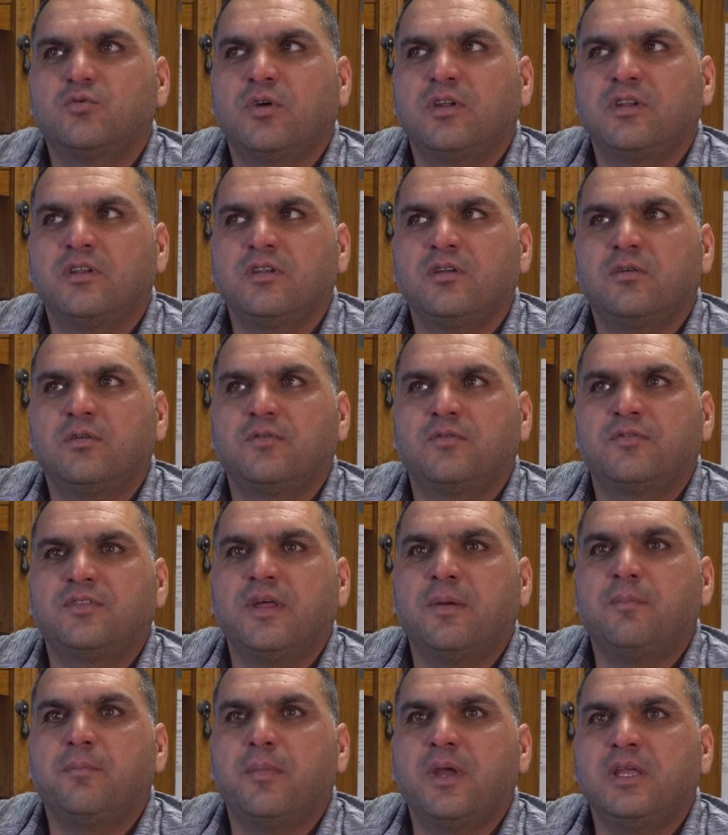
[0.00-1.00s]
one of
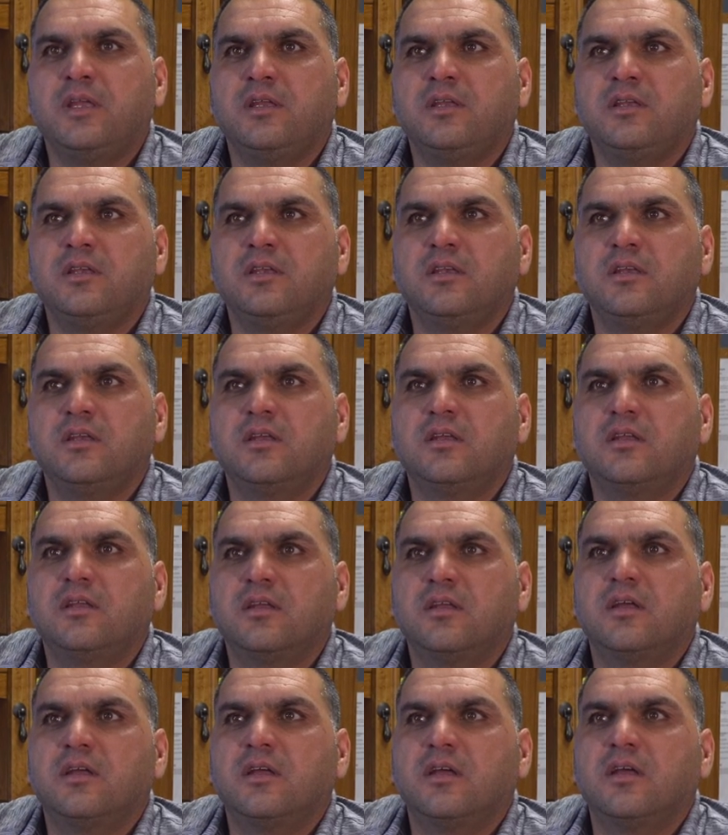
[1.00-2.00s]
the main
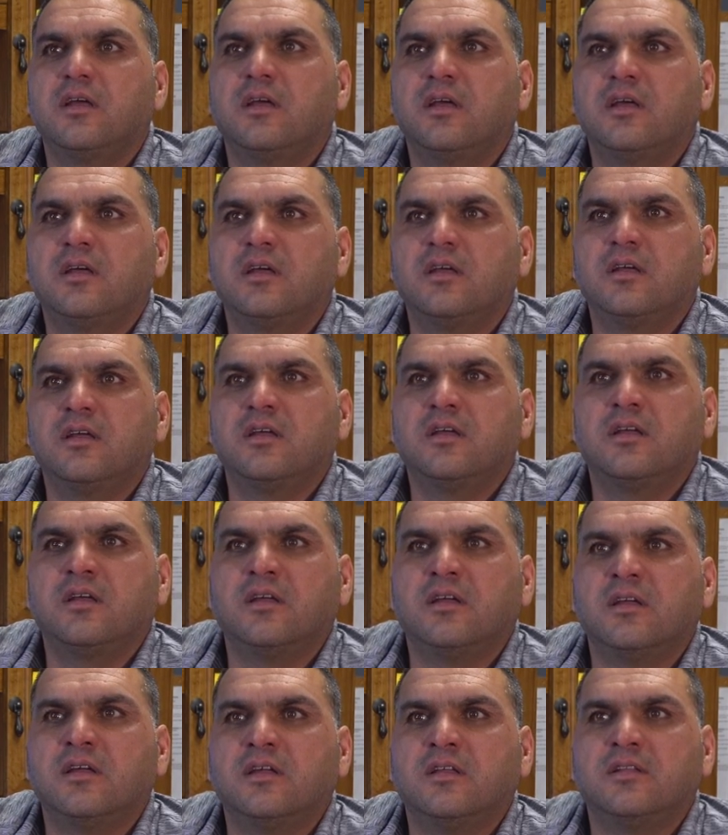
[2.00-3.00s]

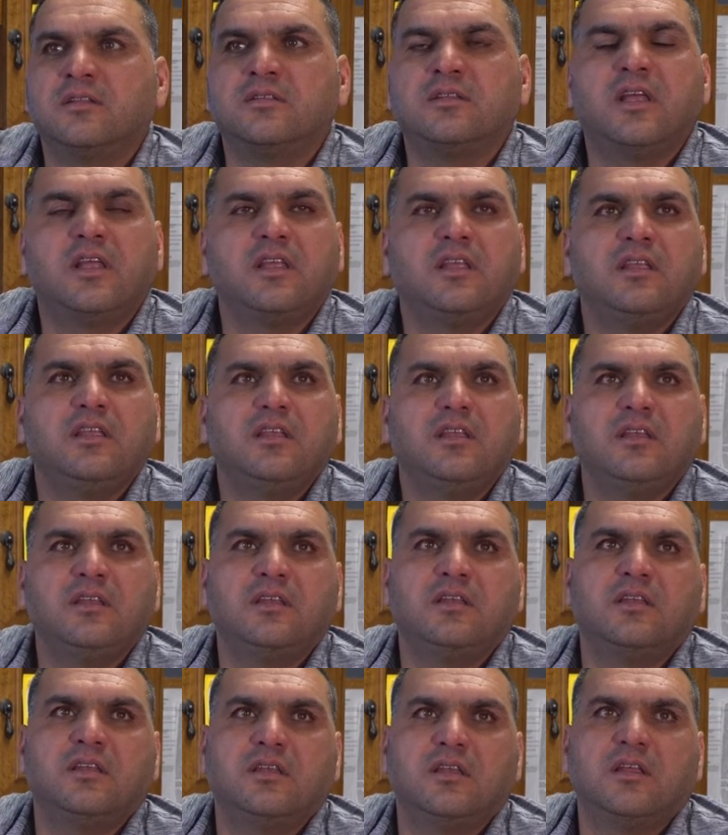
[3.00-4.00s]
uh, day
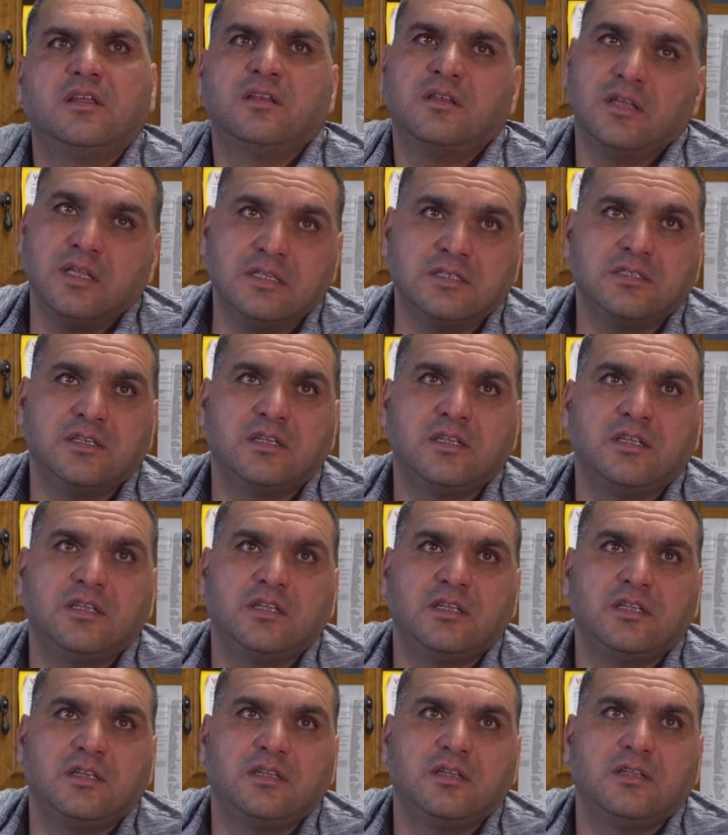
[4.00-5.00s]
in, in
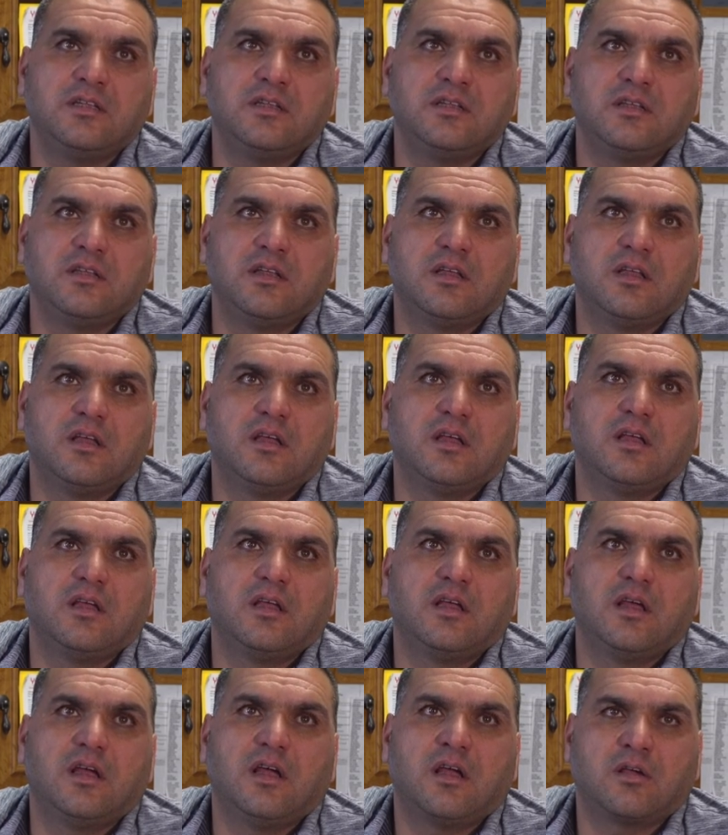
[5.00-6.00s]
Yazidi
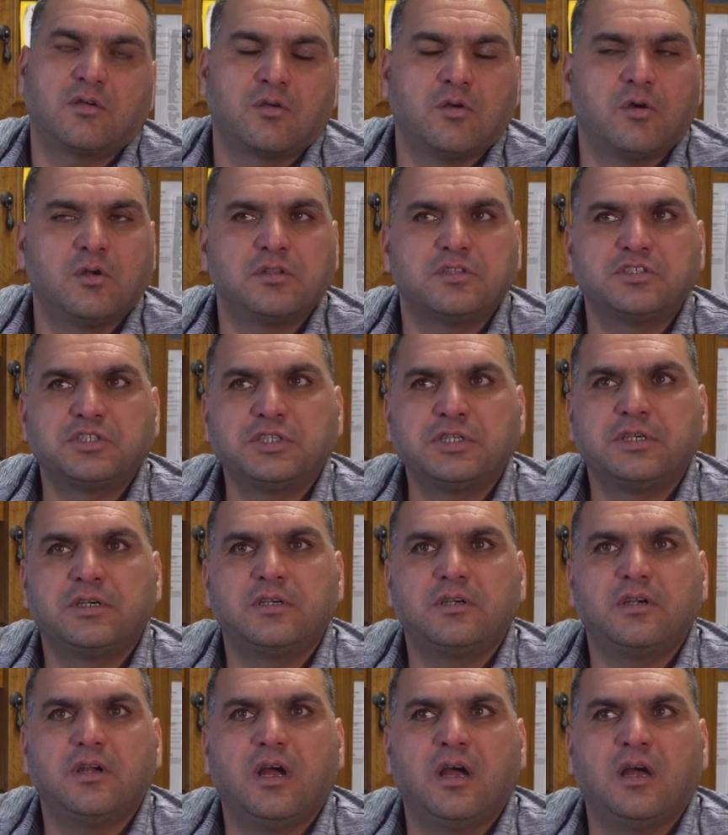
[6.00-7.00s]
uh,
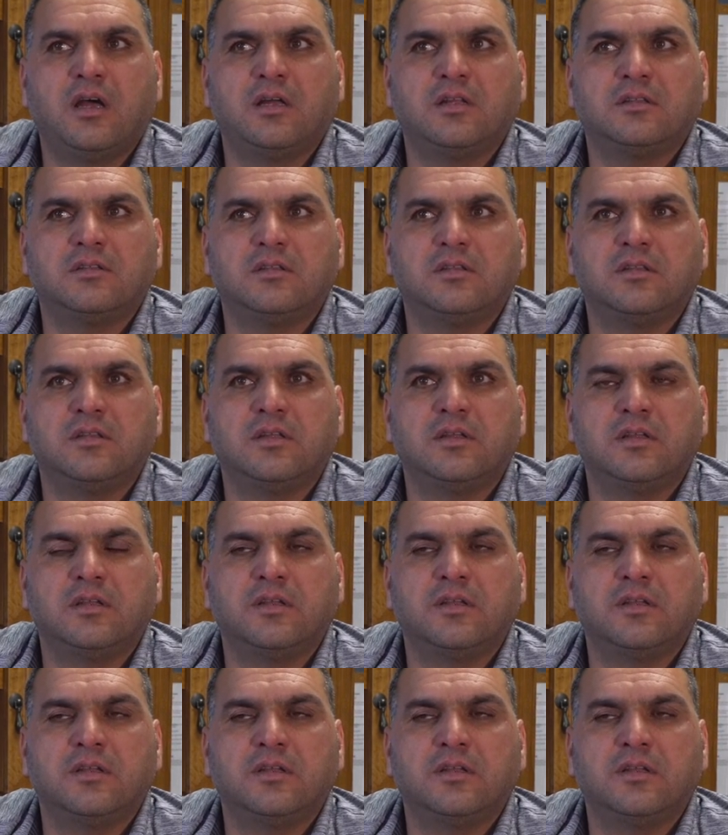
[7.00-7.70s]
culture, and